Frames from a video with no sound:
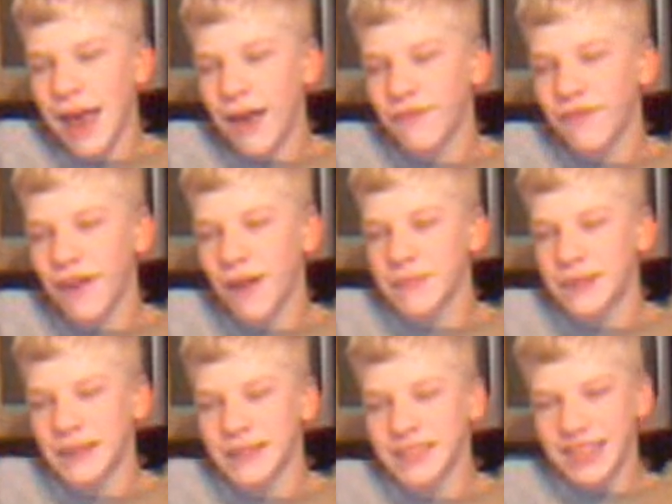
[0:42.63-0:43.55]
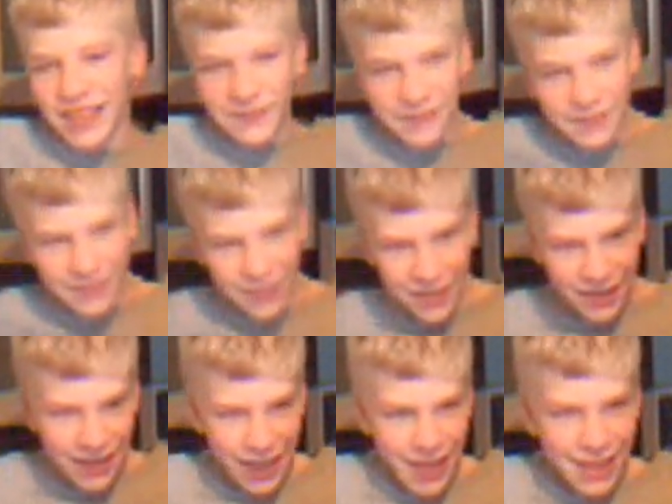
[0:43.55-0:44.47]
Because I have
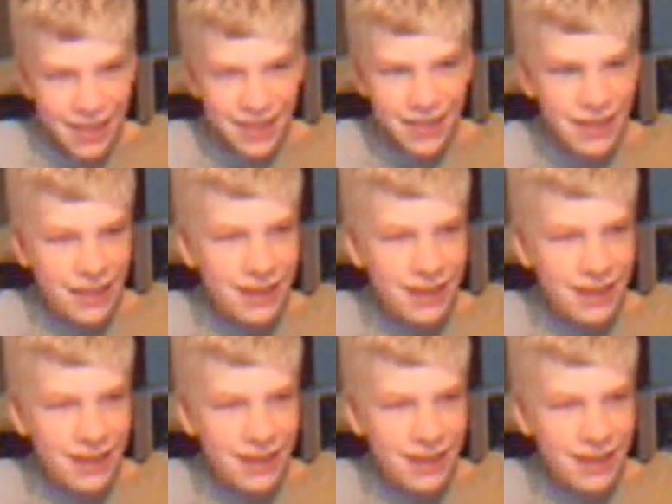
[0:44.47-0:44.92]
albinism.